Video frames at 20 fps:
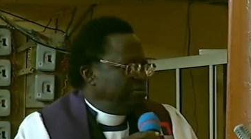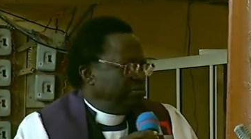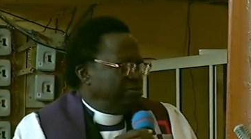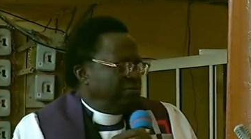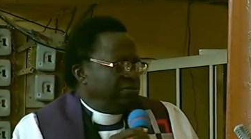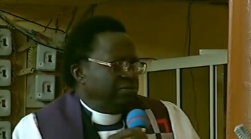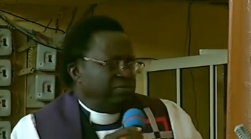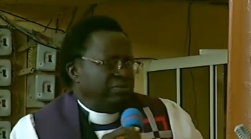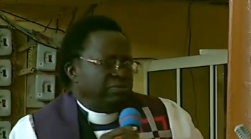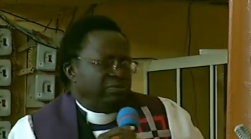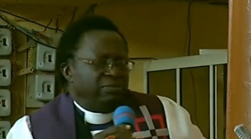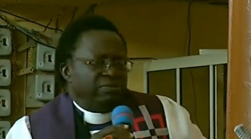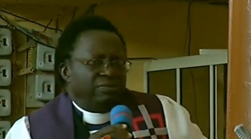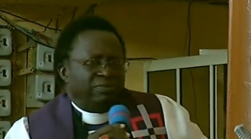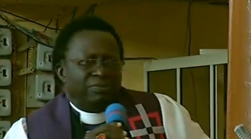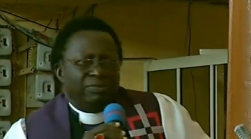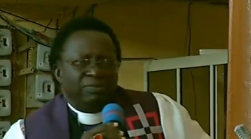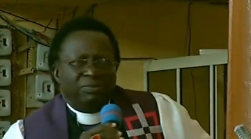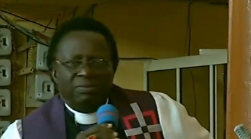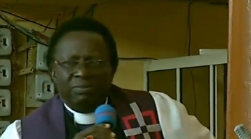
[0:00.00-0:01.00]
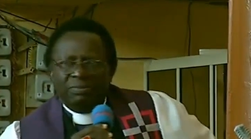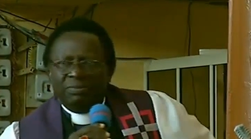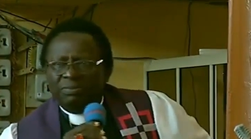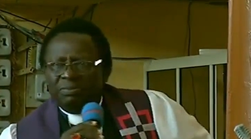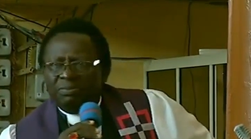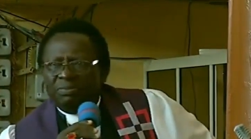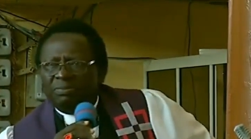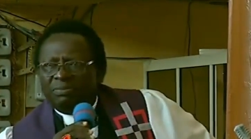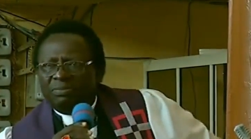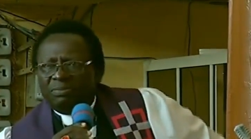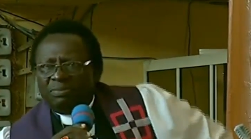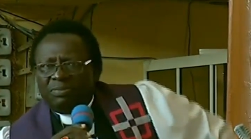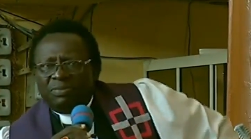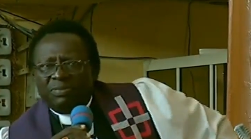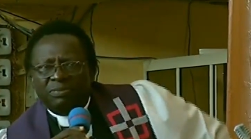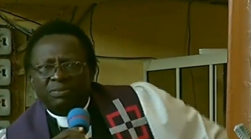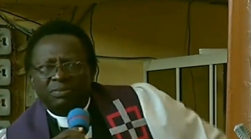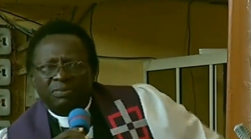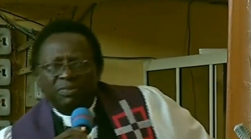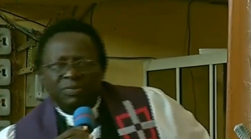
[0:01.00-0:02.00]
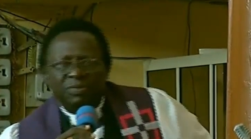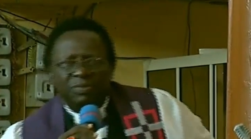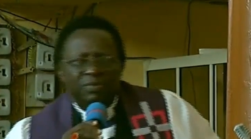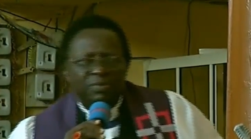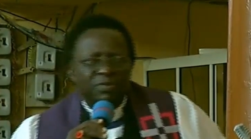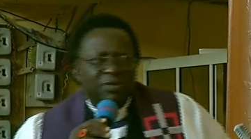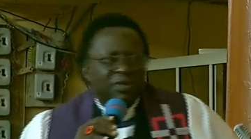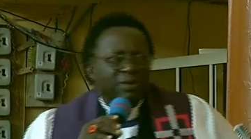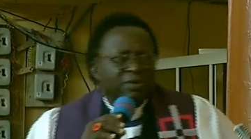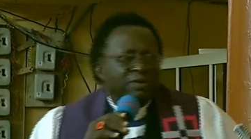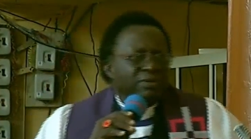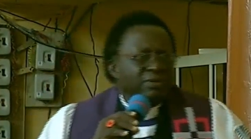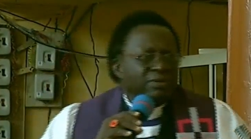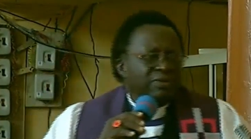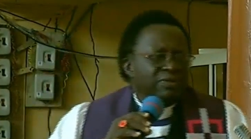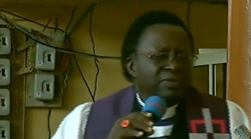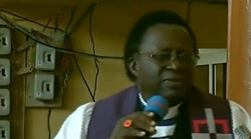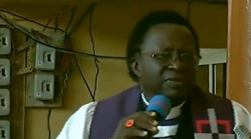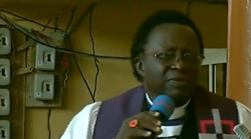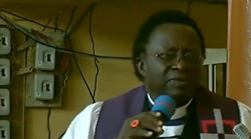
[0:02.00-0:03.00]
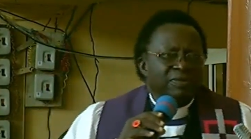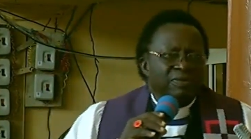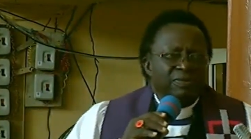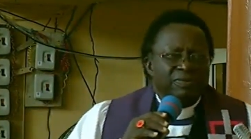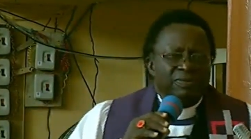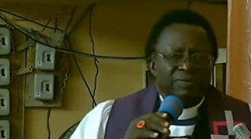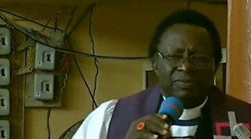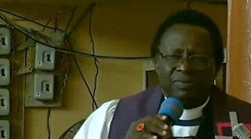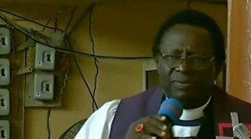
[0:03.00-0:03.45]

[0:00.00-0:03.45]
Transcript: Nobody speaks.